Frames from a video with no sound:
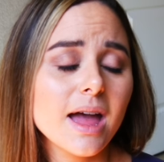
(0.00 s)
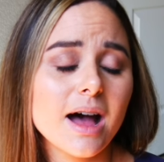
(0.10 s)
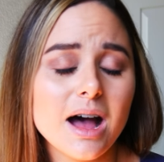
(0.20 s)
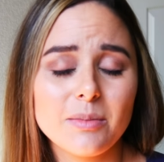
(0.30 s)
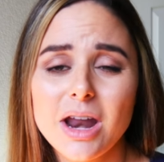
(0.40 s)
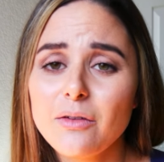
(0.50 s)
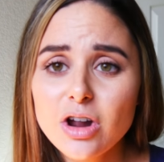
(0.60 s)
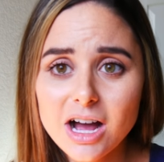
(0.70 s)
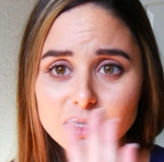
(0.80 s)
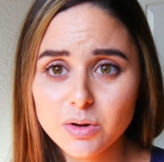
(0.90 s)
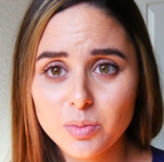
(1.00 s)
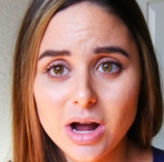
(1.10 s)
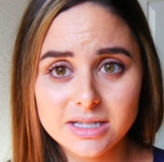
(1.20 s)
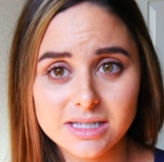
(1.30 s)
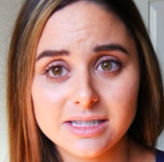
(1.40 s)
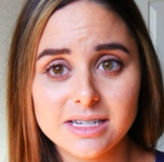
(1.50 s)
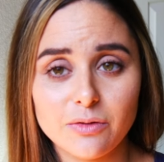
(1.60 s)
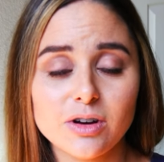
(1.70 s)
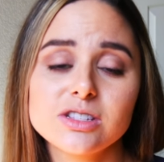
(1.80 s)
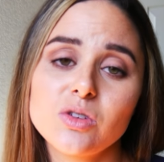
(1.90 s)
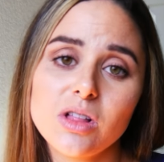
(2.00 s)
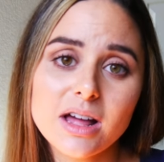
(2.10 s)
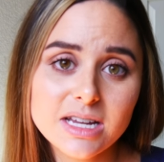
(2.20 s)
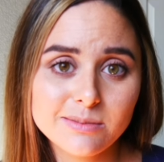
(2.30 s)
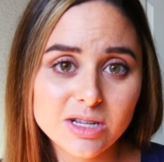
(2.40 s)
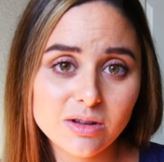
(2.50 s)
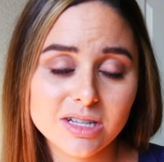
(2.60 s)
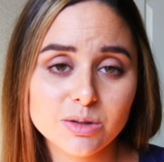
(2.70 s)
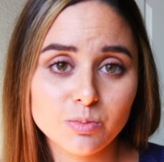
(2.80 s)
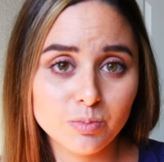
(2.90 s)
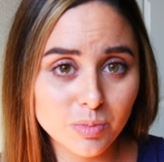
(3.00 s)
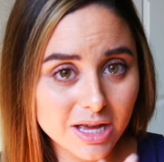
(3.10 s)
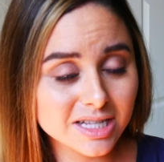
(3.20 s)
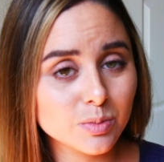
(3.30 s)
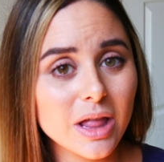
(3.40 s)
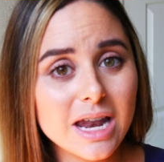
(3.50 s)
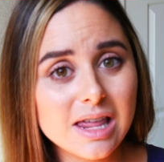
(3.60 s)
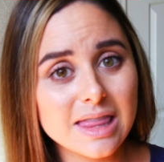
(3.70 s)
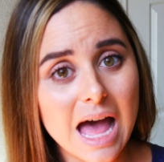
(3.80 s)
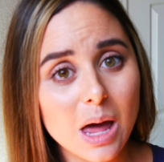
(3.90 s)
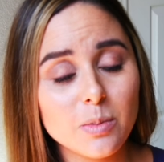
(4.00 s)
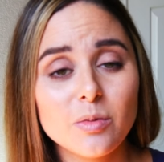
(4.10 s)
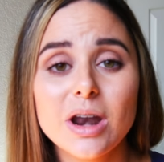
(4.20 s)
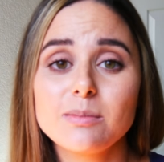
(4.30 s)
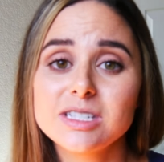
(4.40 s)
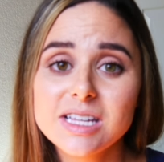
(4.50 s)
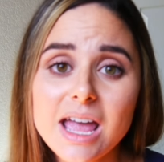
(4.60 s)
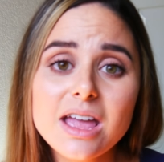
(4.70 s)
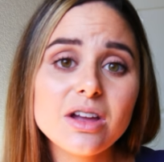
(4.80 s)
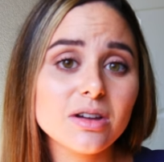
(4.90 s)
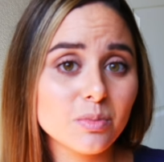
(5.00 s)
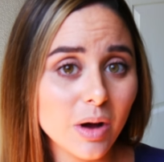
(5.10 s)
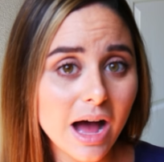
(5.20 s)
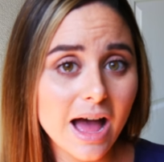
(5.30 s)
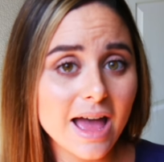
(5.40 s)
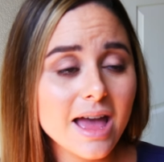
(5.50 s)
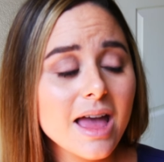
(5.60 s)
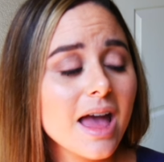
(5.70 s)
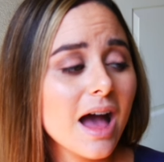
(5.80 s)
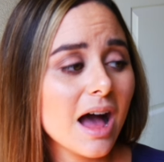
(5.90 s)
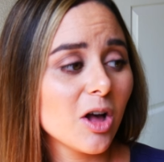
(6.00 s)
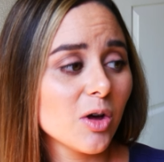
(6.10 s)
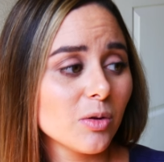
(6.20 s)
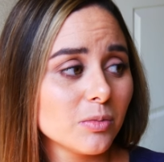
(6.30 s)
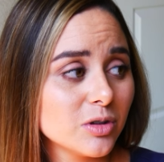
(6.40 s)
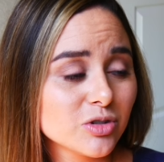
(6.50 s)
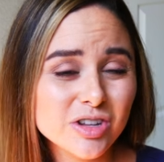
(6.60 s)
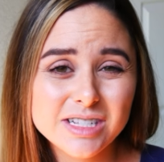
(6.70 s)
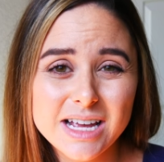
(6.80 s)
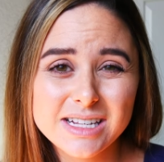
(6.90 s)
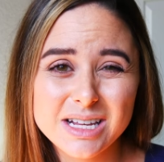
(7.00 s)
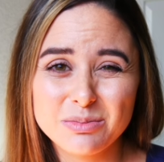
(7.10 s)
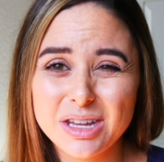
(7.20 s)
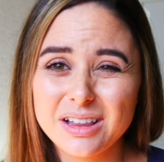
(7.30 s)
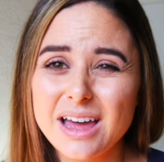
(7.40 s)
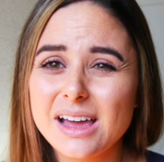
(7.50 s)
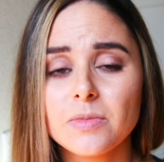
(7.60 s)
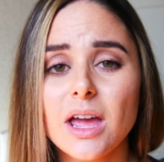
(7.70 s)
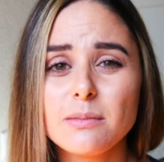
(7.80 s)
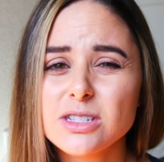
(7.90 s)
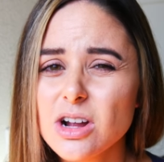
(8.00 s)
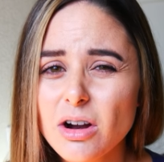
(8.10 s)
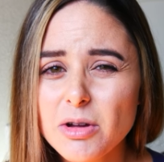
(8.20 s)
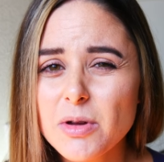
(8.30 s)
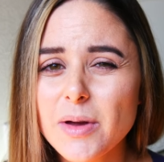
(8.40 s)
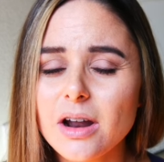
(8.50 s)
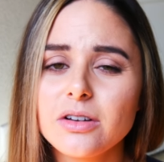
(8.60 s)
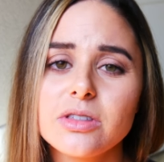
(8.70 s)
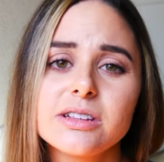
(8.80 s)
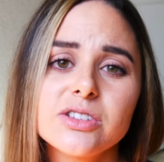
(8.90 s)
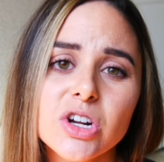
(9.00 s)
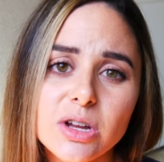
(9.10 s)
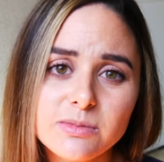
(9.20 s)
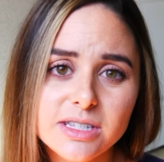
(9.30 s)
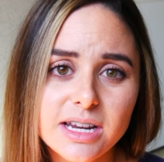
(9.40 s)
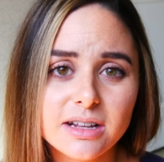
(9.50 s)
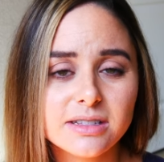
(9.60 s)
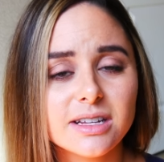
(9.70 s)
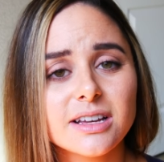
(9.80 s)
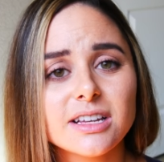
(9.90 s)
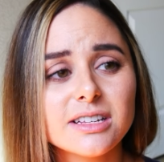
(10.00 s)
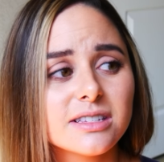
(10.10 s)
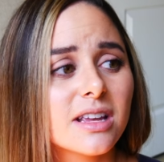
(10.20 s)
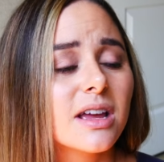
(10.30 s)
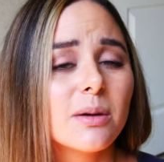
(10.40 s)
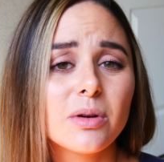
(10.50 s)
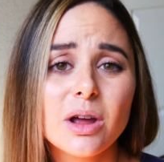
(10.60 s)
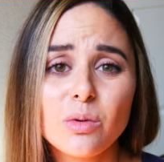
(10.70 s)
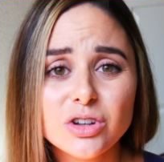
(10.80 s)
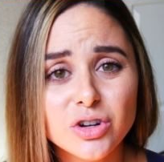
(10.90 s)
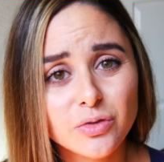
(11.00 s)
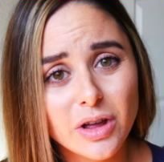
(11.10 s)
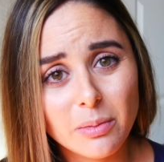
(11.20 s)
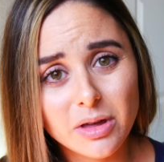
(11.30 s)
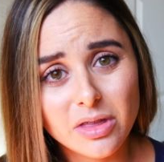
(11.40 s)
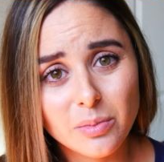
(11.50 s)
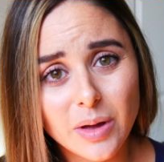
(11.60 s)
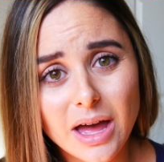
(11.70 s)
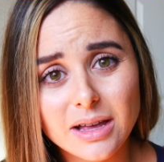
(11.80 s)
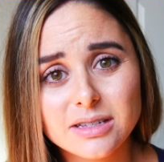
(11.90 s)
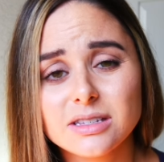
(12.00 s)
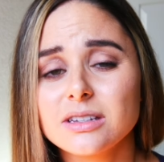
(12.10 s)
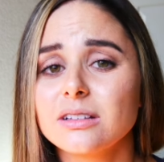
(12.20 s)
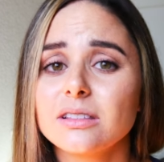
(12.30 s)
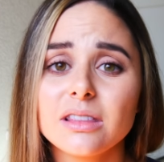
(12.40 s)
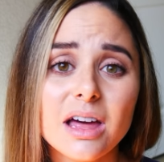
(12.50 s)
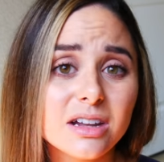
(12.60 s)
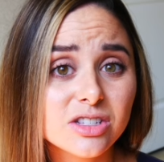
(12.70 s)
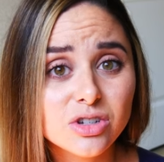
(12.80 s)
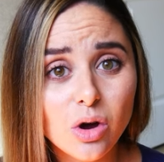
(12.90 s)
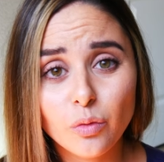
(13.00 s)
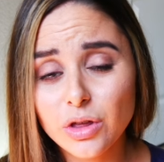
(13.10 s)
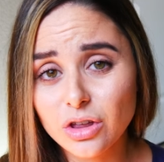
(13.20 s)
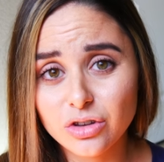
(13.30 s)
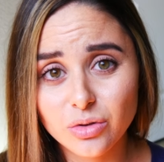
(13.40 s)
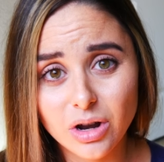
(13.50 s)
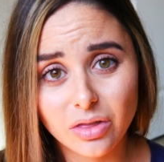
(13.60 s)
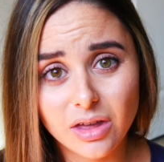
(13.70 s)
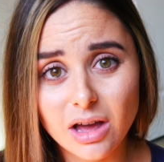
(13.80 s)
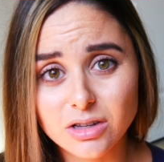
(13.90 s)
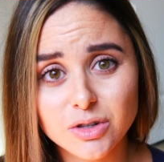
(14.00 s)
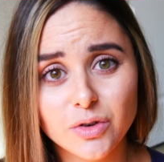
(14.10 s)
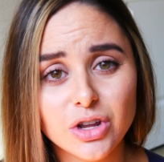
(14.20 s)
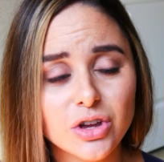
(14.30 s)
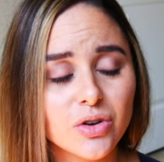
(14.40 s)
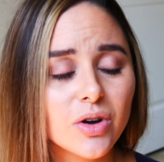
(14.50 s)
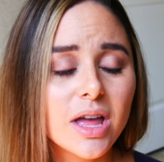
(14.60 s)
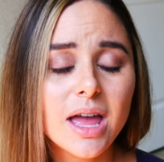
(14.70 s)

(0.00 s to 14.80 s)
Um, and every hospital process is different. So a lot of times I'll ex be explaining that. But when I'm saying goodbye, I'll usually say something like, I'm sorry we met under these circumstances, but I wish your family the best. Let us know if we can do anything else for you.